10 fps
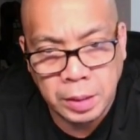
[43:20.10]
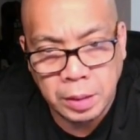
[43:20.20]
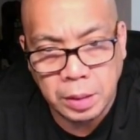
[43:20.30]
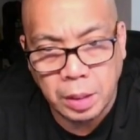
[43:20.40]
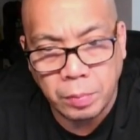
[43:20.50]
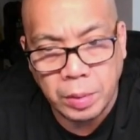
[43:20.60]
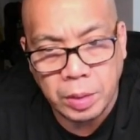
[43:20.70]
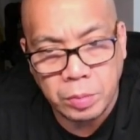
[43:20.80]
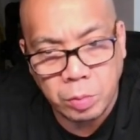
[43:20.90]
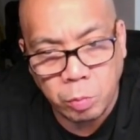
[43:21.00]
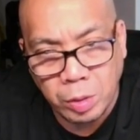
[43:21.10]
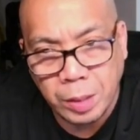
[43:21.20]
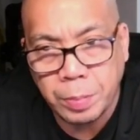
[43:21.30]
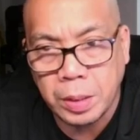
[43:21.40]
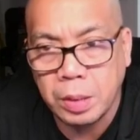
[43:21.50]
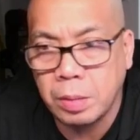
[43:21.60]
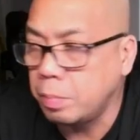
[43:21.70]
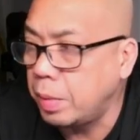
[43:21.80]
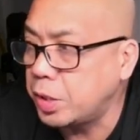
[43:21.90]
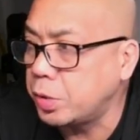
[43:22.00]
I'm gonna whelp,
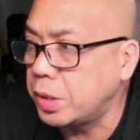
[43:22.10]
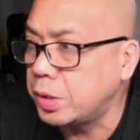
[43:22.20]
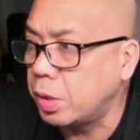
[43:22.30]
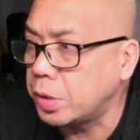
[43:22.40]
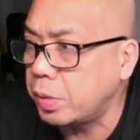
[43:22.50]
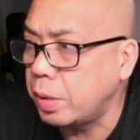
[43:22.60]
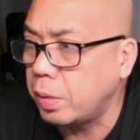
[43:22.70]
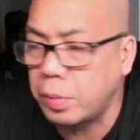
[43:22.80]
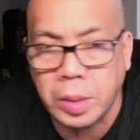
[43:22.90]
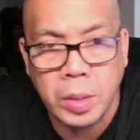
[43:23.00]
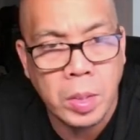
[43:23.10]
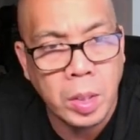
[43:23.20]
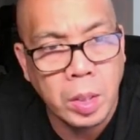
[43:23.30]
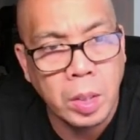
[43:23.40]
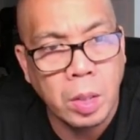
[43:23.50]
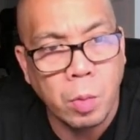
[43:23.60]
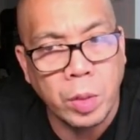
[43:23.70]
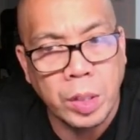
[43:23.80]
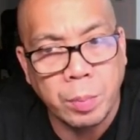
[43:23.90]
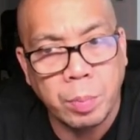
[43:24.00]
make sure these dogs are healthy,
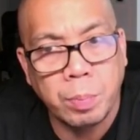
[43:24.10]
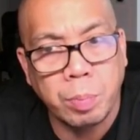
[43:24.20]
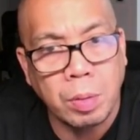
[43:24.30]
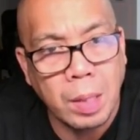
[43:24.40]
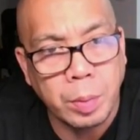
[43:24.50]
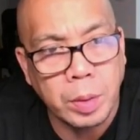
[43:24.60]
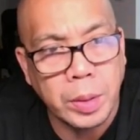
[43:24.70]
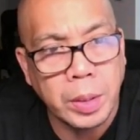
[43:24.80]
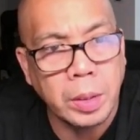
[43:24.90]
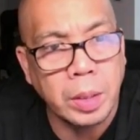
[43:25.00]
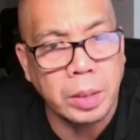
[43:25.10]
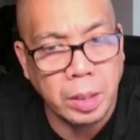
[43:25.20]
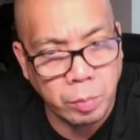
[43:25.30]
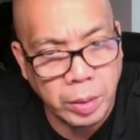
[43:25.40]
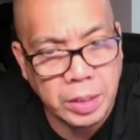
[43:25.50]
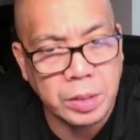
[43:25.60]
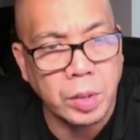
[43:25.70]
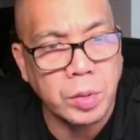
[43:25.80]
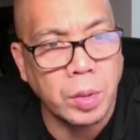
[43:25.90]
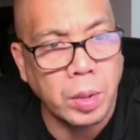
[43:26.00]
wean them properly, and then we can
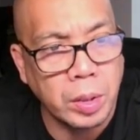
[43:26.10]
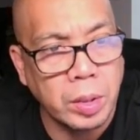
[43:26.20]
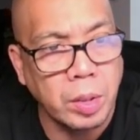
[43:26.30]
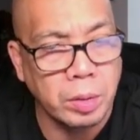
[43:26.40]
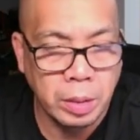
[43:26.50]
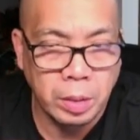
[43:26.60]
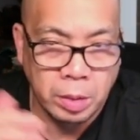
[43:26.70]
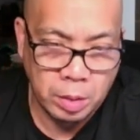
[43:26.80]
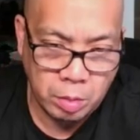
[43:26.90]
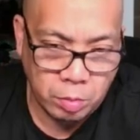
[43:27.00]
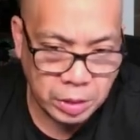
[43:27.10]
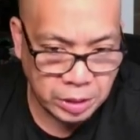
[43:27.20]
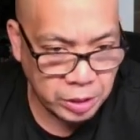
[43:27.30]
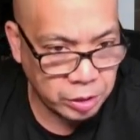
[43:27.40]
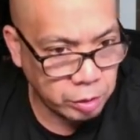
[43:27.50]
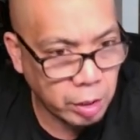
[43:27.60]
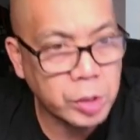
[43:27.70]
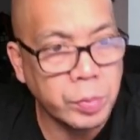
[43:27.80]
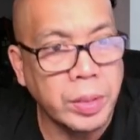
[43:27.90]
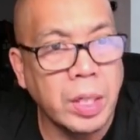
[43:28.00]
start talking. Once these
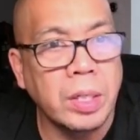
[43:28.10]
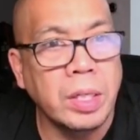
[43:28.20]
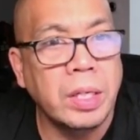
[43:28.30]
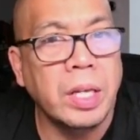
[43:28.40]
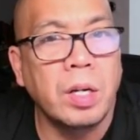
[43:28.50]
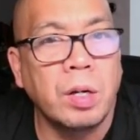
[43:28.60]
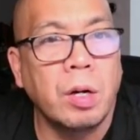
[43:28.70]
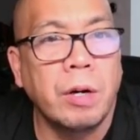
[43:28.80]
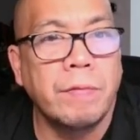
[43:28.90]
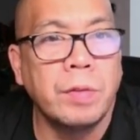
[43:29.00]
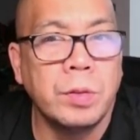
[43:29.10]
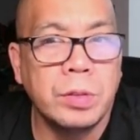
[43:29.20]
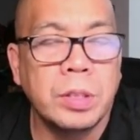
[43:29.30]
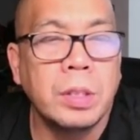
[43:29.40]
dogs wean and they get on hard foods,